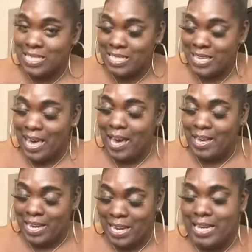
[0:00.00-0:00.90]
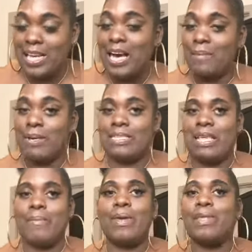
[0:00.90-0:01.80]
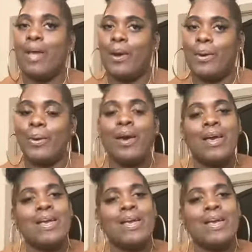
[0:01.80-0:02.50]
Yeah, in the comments. Let me know.